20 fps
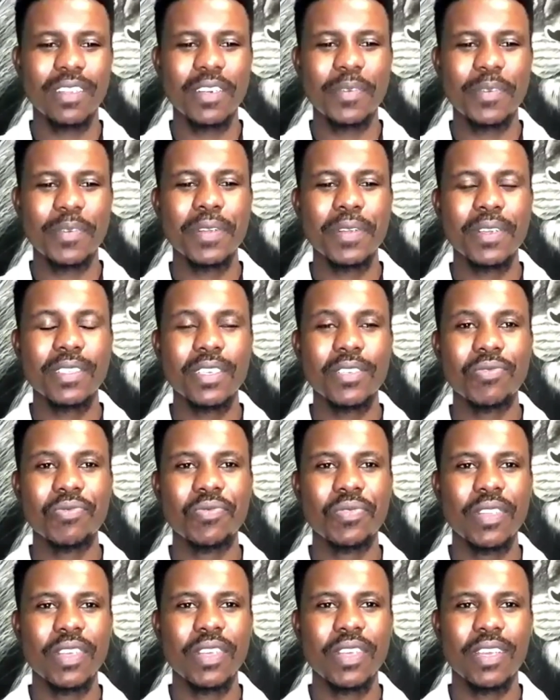that brings us
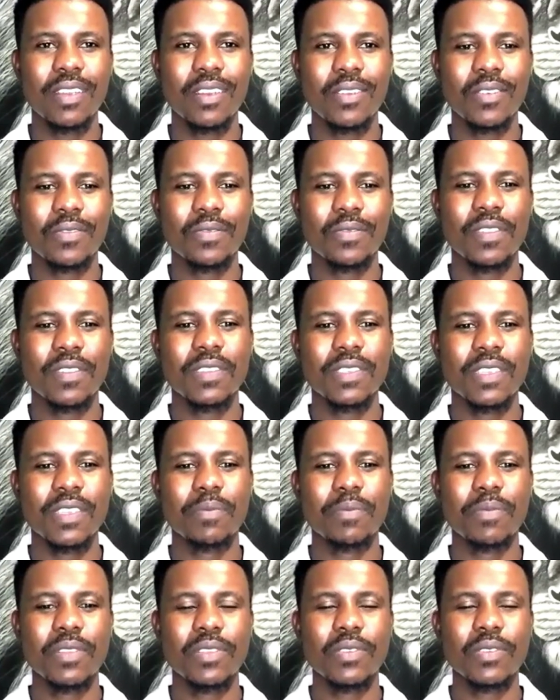to the end of this
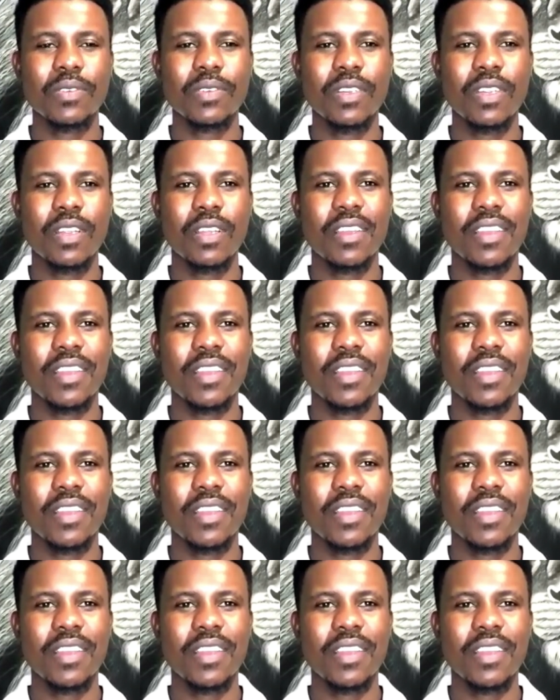episode.